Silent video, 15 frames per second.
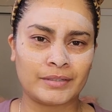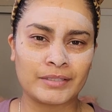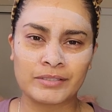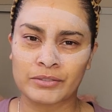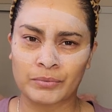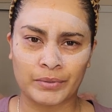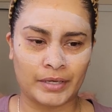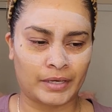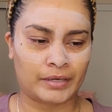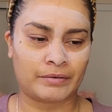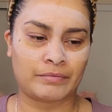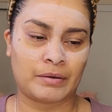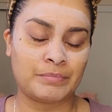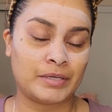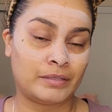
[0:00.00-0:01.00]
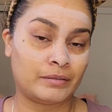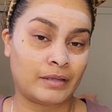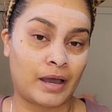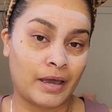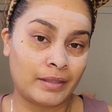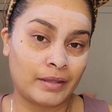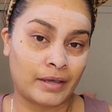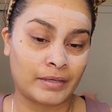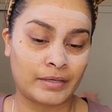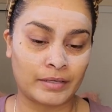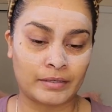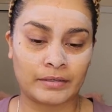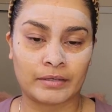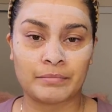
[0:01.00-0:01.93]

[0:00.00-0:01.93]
It's okay. I mean, I like it.